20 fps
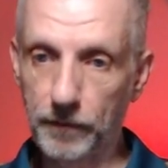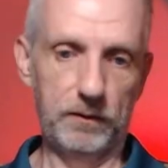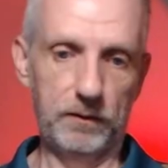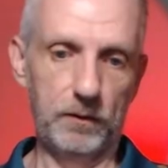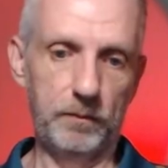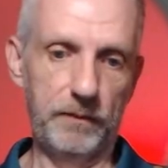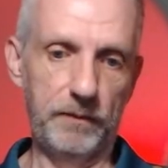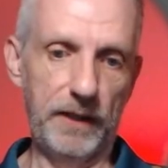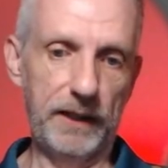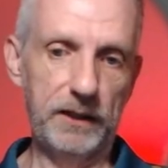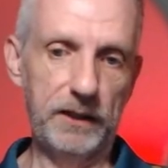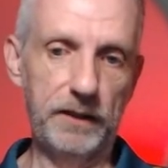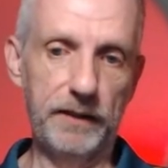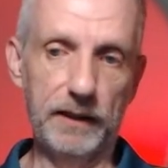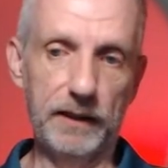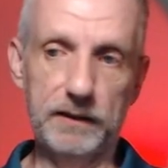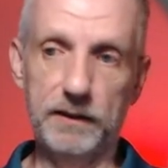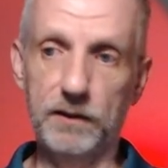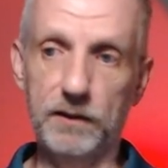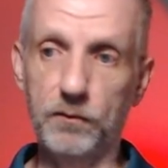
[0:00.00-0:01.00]
Oops, actually,
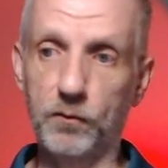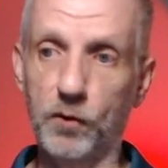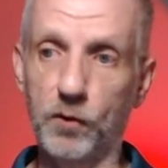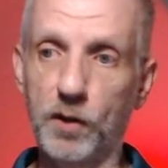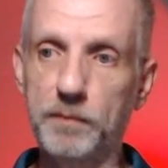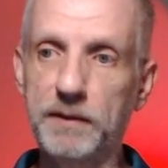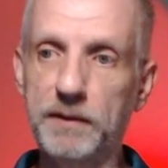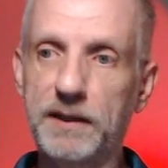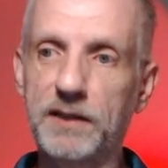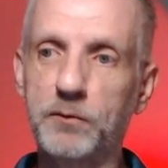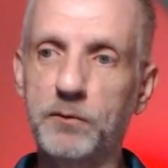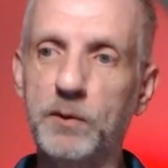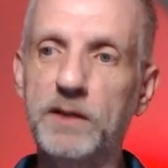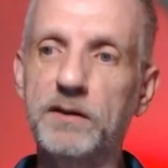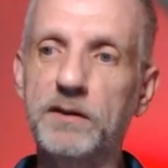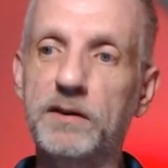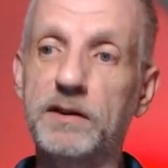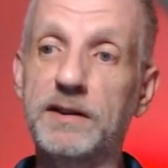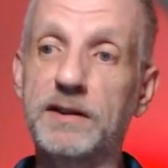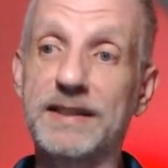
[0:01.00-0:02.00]
that didn't work because we need
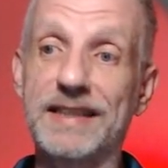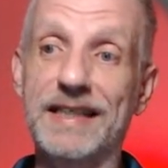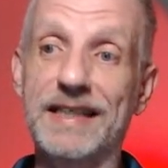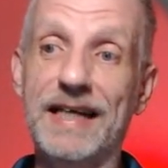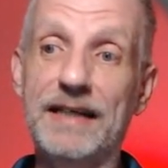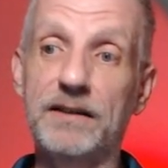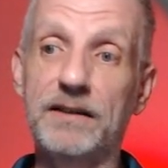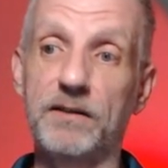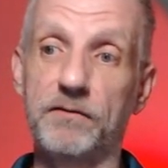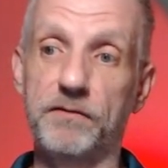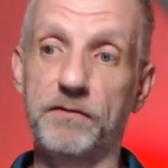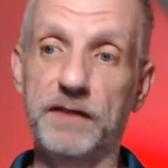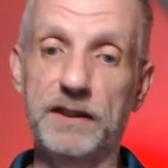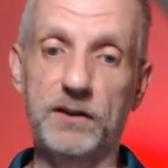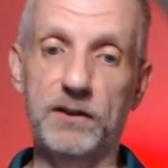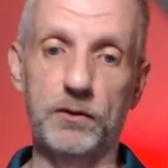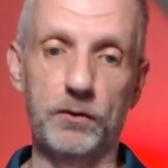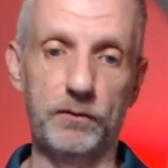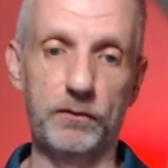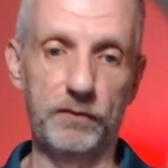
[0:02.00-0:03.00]
to select the fit
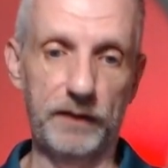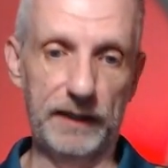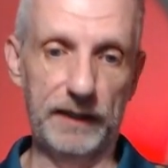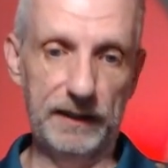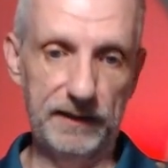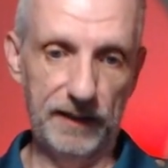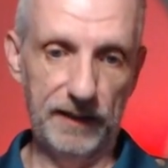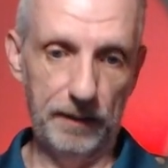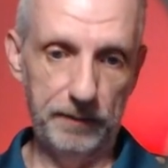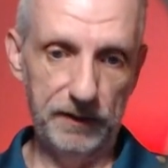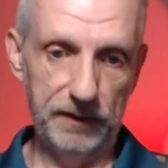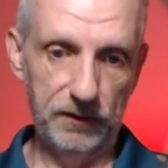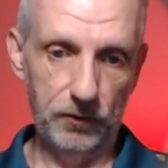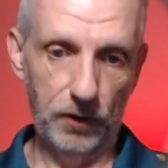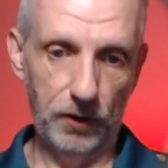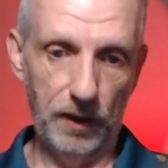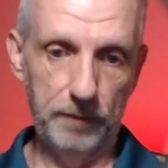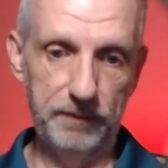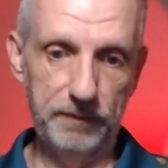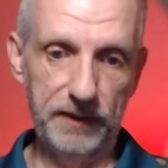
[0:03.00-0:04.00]
suit for that to happen.
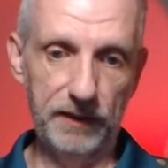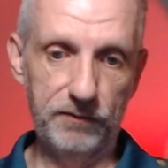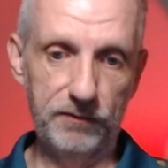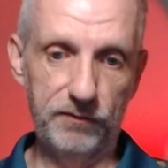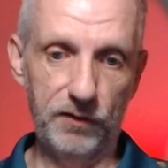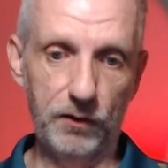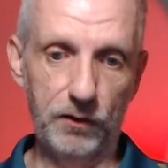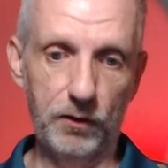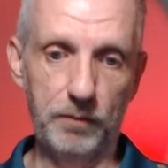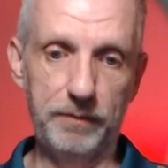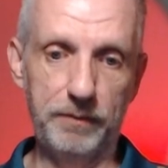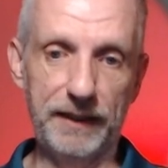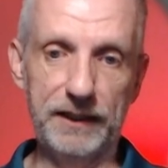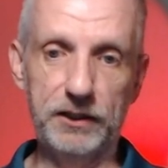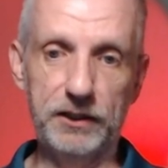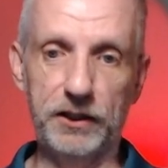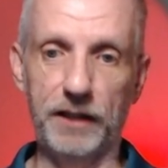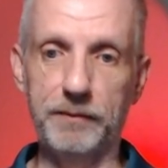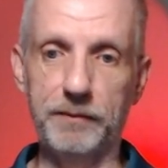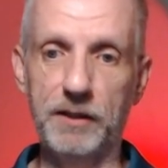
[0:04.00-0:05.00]
So update follower base
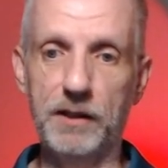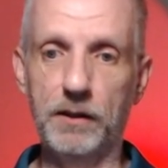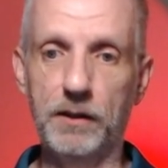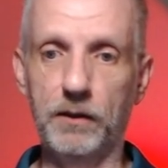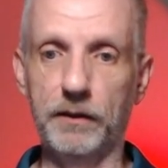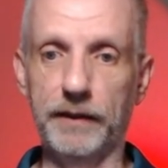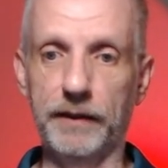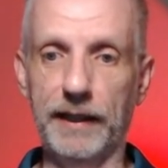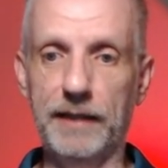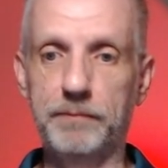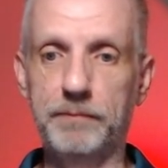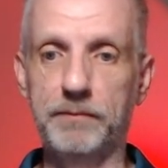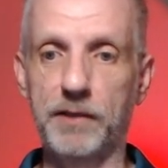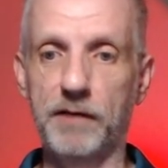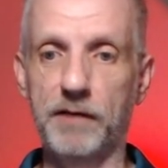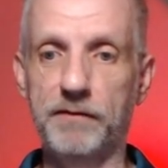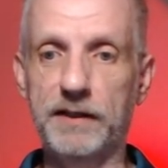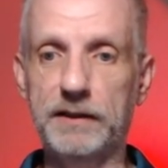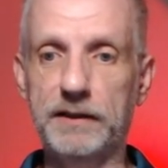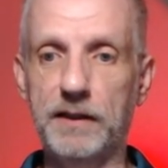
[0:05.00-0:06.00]
shape on that.
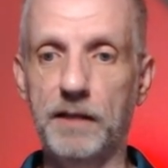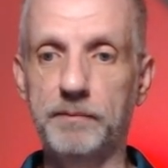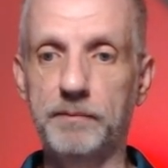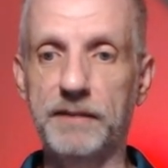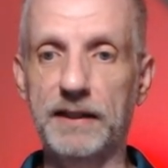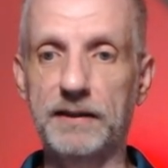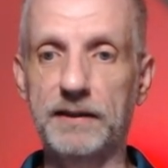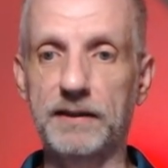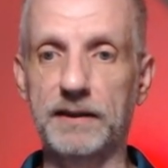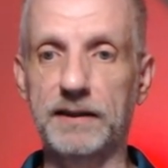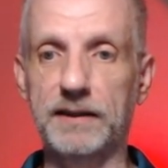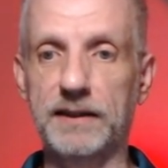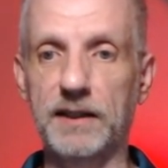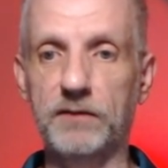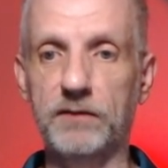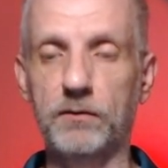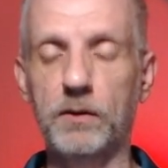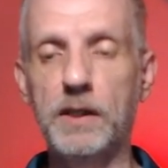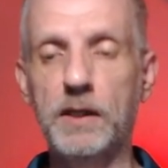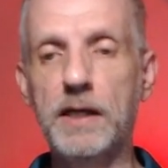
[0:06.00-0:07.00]
Perfect. Update
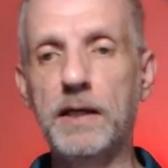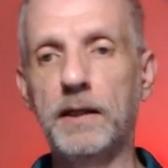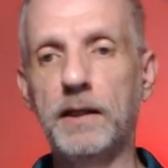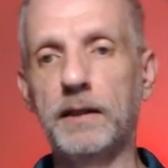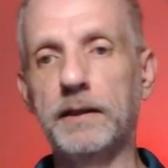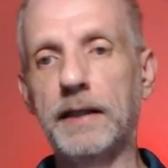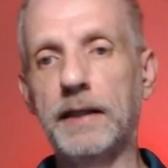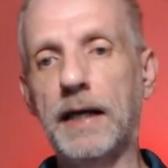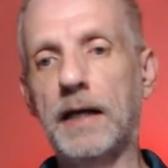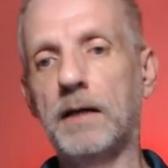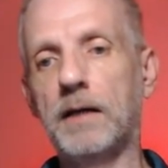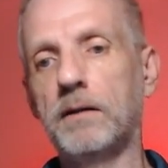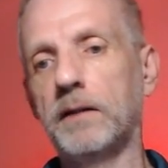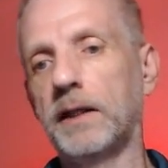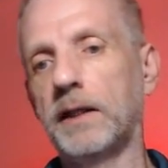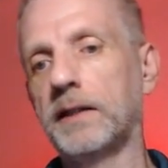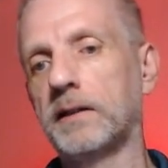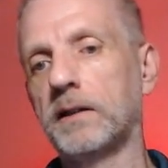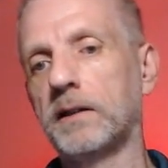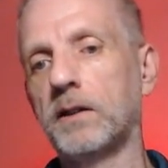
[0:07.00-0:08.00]
successful. And now
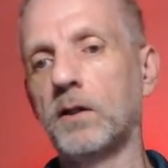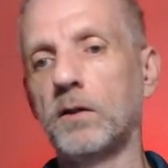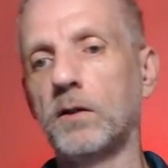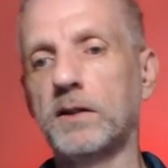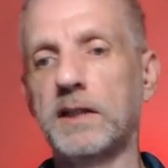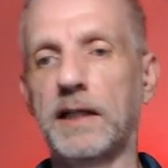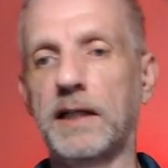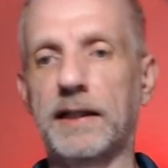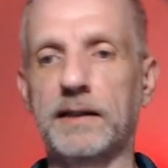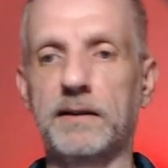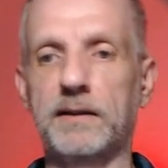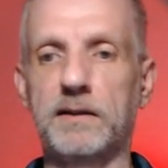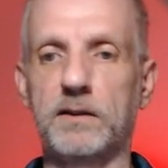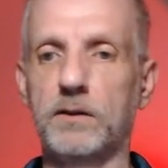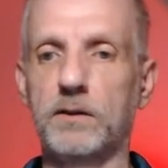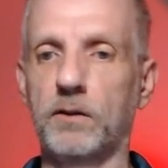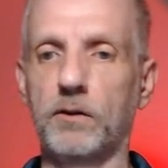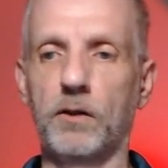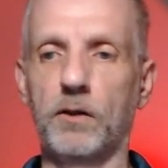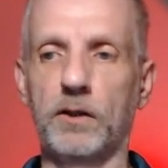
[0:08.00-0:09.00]
it looks like it's
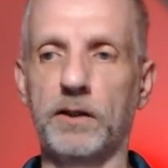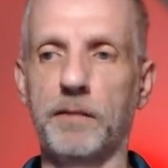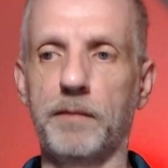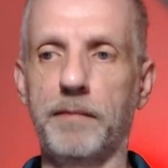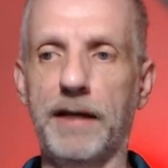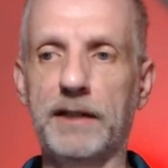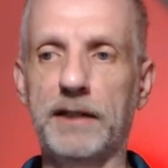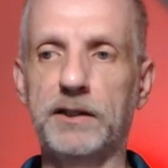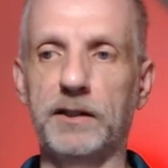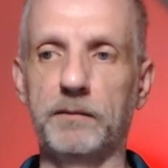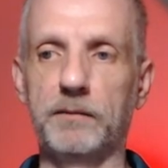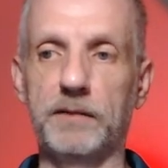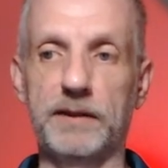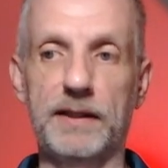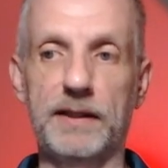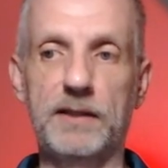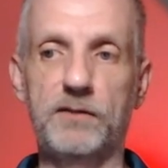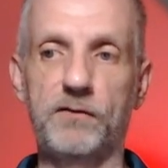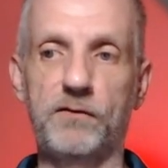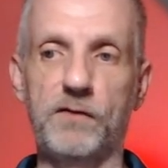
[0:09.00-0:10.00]
no longer matching, but
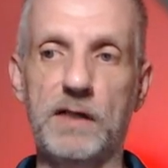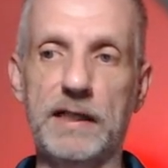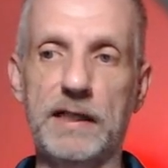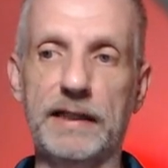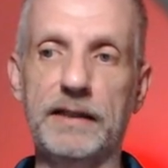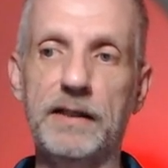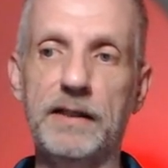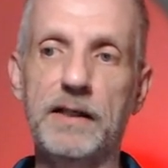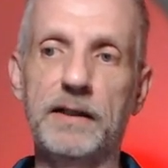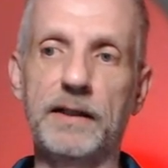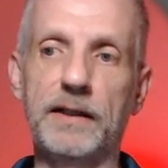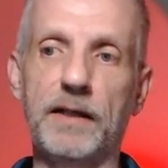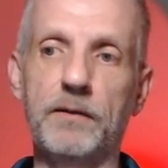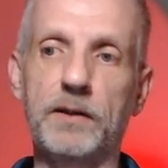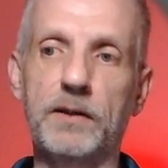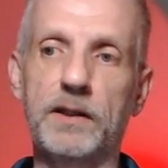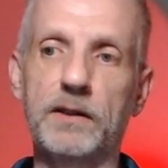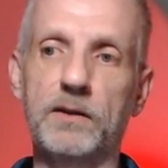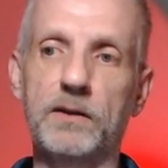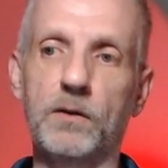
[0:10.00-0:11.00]
that's fine. Now we're
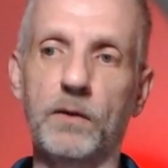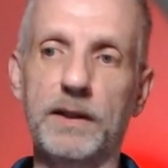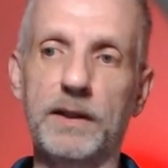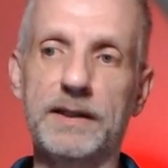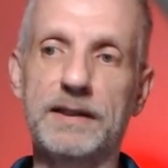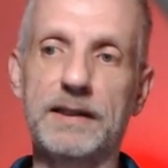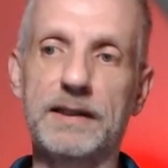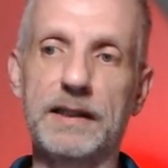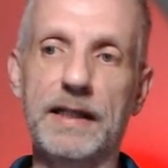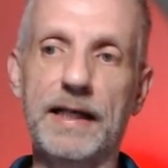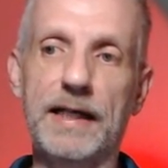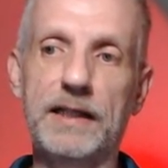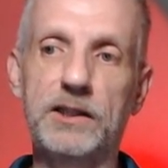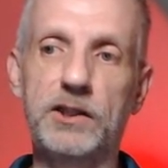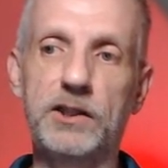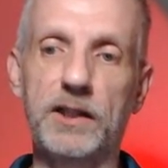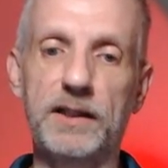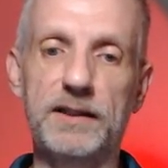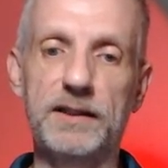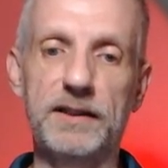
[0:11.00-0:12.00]
going to go and select
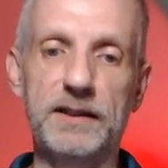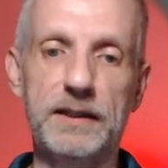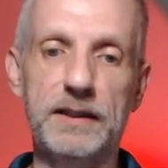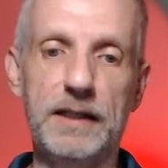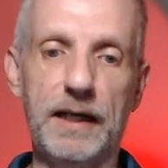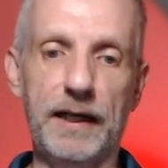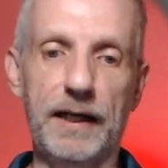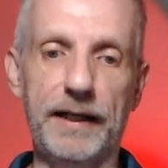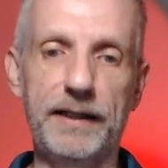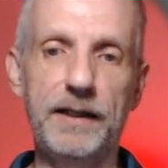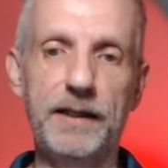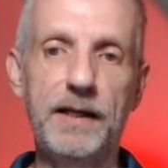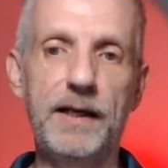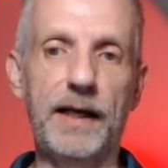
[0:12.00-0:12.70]
Genesis 9